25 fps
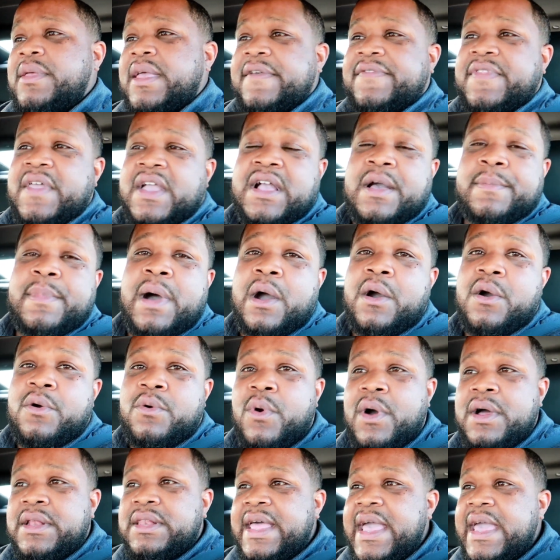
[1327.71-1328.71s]
If they come out
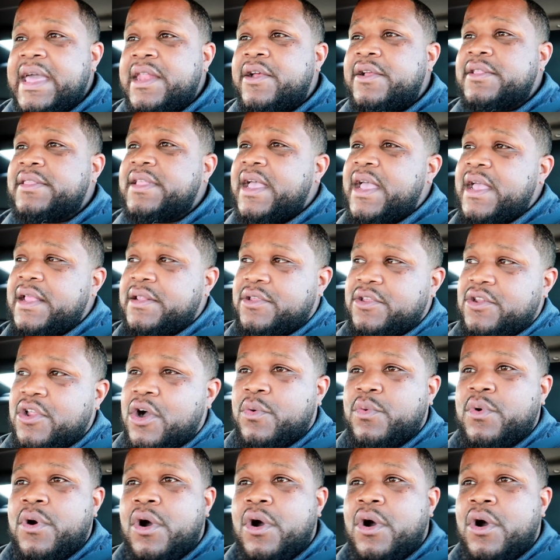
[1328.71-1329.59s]
with one later, then you know